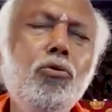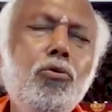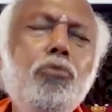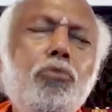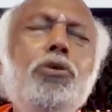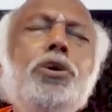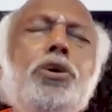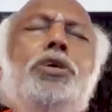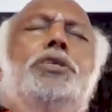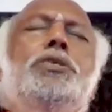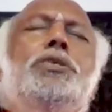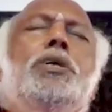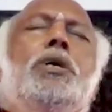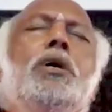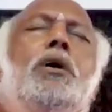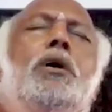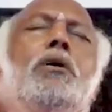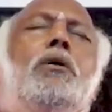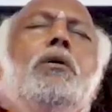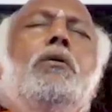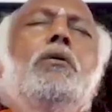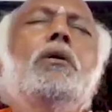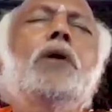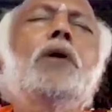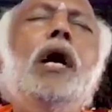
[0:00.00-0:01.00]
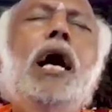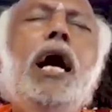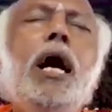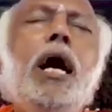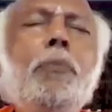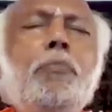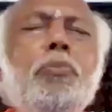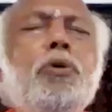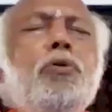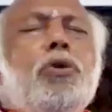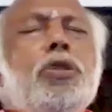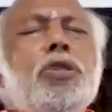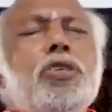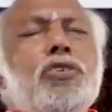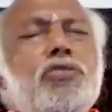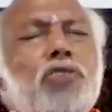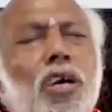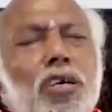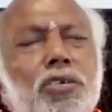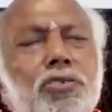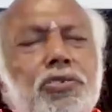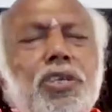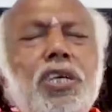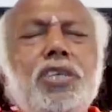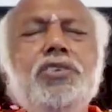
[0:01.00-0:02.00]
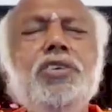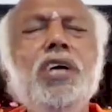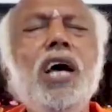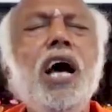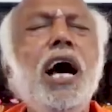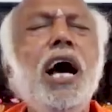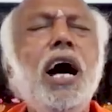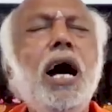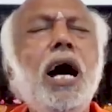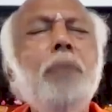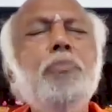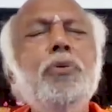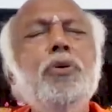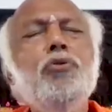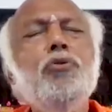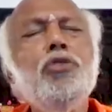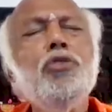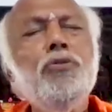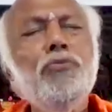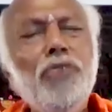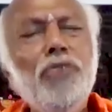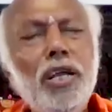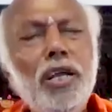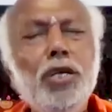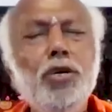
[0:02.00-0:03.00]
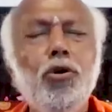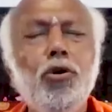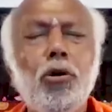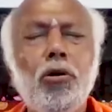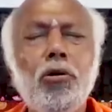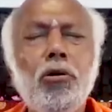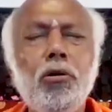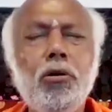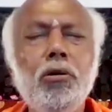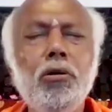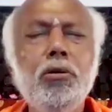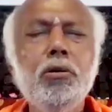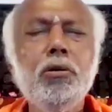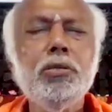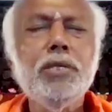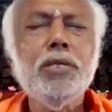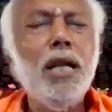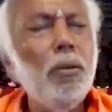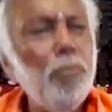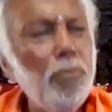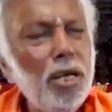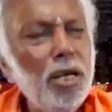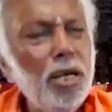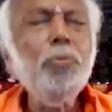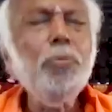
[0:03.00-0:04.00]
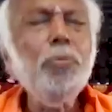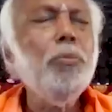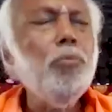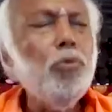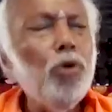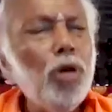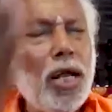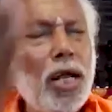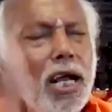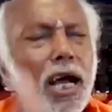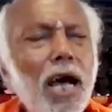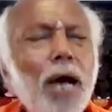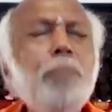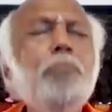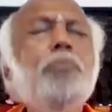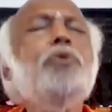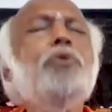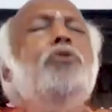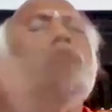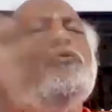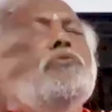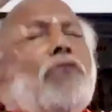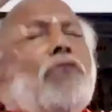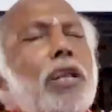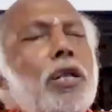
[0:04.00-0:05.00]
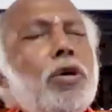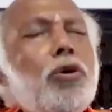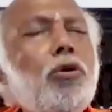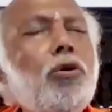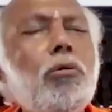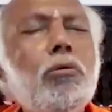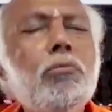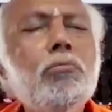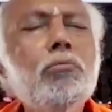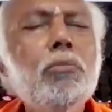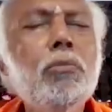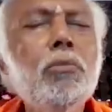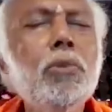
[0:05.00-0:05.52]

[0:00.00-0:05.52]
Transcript: who is happy with success, happy with failure. There are many people who are happy with failure.